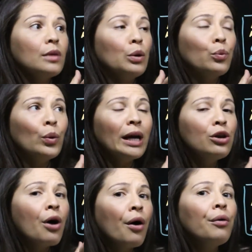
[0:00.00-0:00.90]
We
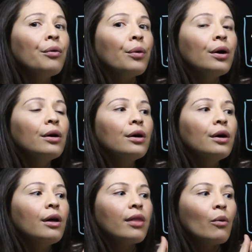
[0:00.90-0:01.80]
know
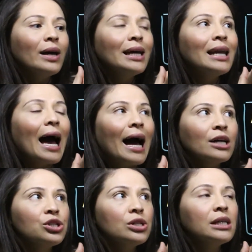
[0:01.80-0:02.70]
that we can
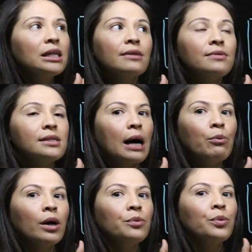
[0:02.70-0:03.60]
actually give
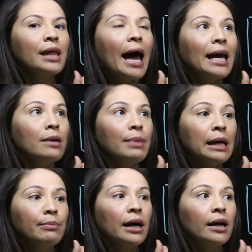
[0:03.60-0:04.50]
someone with AB
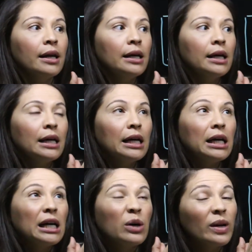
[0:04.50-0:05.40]
blood,
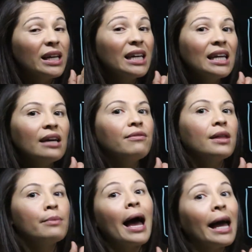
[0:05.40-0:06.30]
we can give
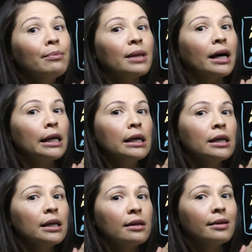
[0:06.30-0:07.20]
them A blood,
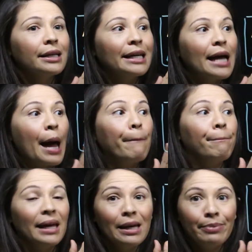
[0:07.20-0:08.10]

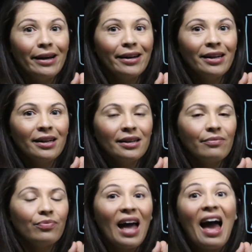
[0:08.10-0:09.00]
B blood,
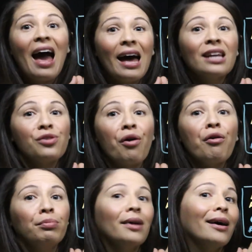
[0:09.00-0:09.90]
and O
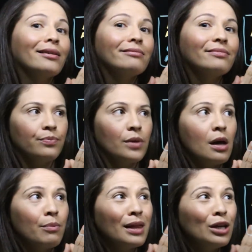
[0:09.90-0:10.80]
blood.
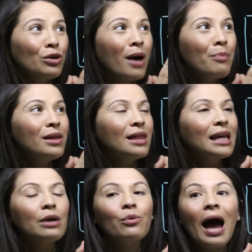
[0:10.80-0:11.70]
But then you might be
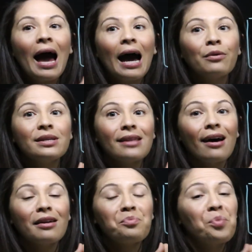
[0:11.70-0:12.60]
thinking, well, how is
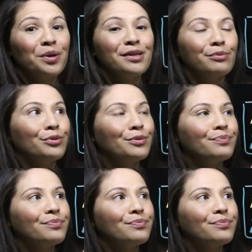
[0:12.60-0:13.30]
that possible?